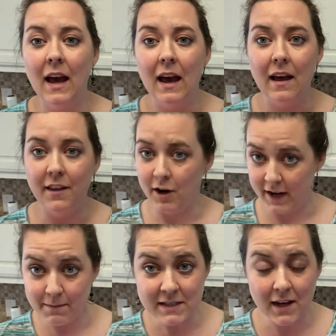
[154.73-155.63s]
They're on
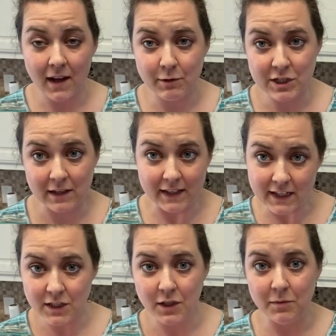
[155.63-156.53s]
Amazon, which I'll link
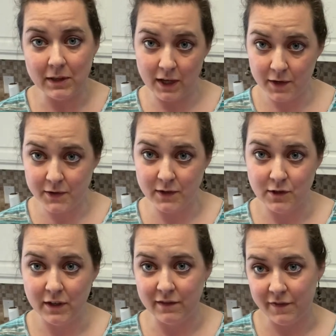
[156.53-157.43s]
to below so that you
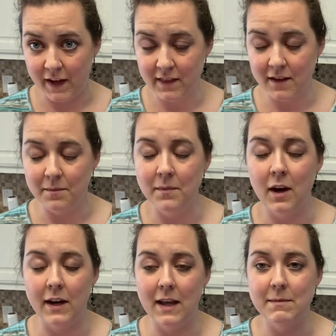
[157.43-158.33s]
can find them
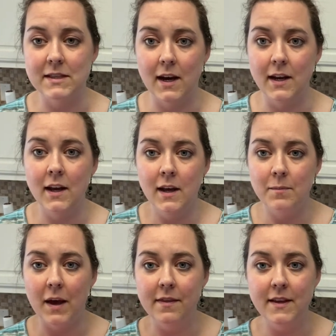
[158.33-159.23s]
on Amazon.
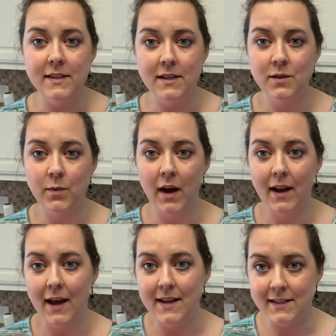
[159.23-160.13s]
But this is what
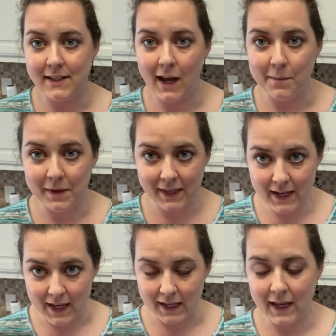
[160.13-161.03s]
I ended up
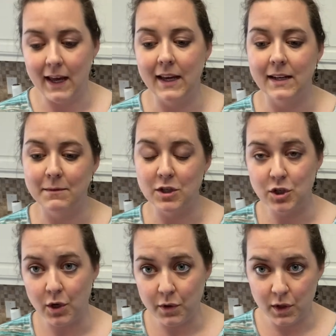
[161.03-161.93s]
getting, and I'm going to
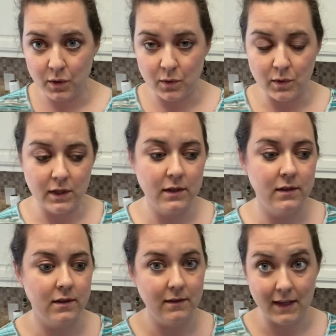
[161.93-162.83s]
show you
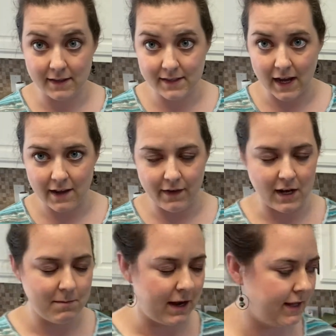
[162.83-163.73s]
the inside of it in a
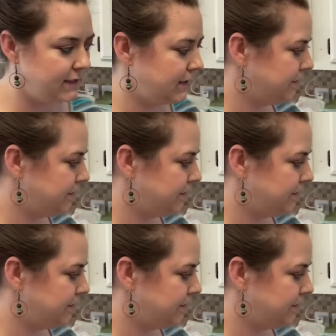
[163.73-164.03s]
minute.